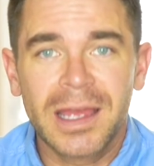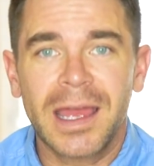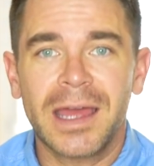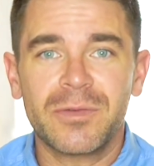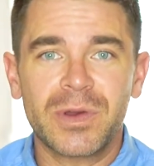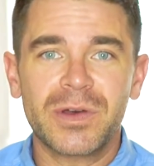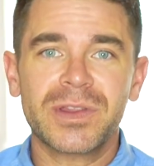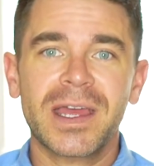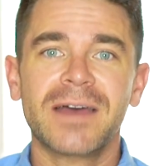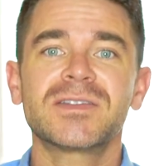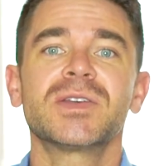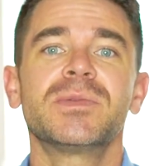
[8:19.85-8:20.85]
and we only
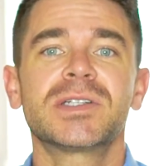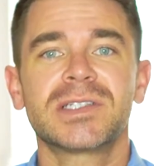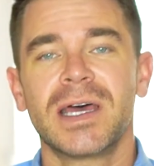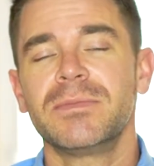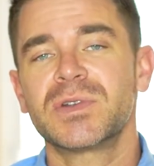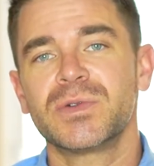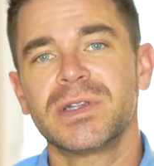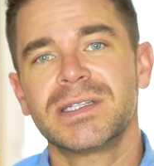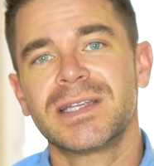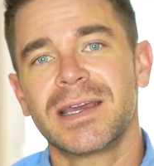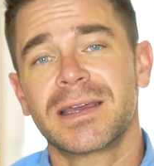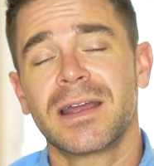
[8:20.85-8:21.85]
have so much time to really
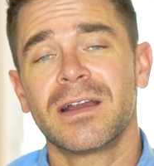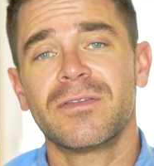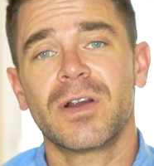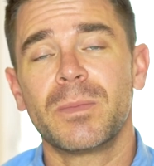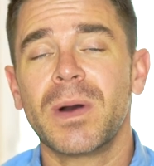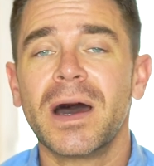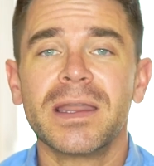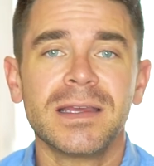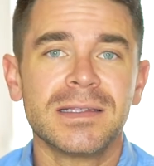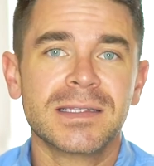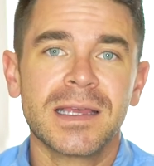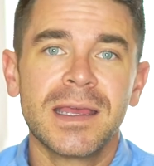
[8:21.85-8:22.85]
take care of our
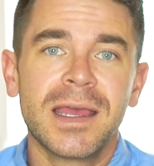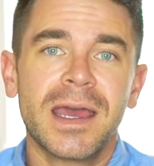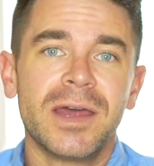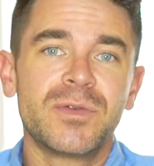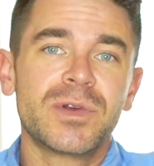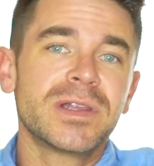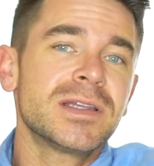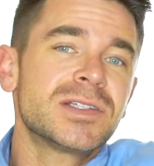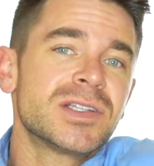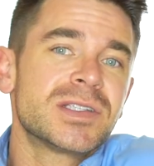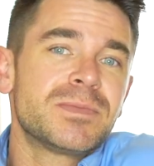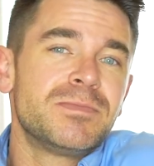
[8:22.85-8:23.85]
bodies and really
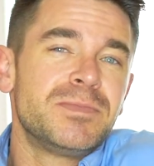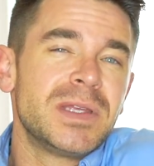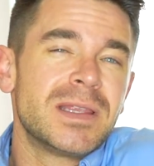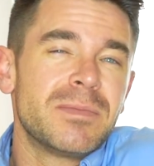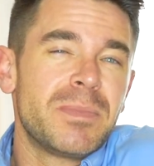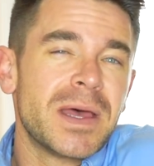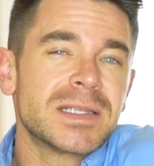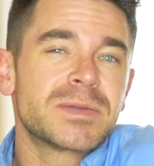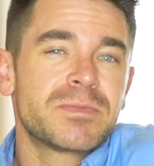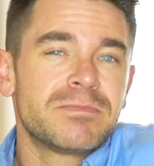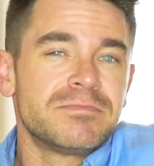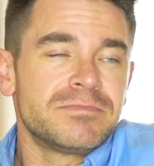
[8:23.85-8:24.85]
just be the
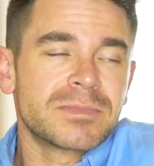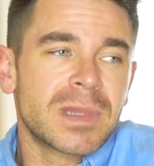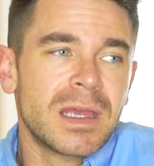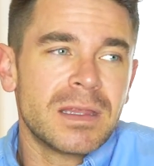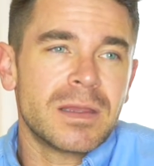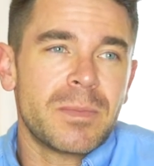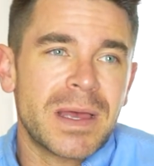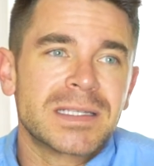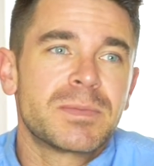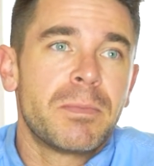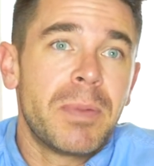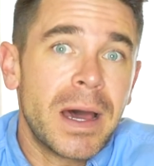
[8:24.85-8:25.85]

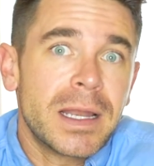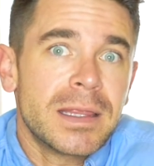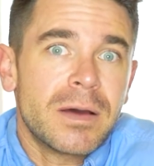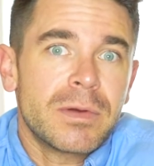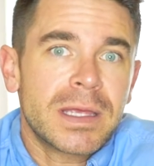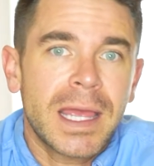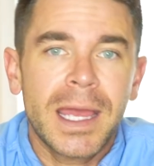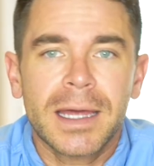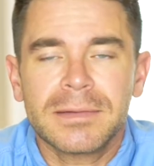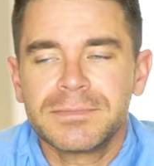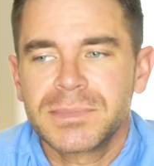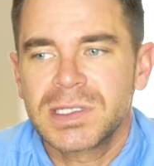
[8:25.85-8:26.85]
best body that we can.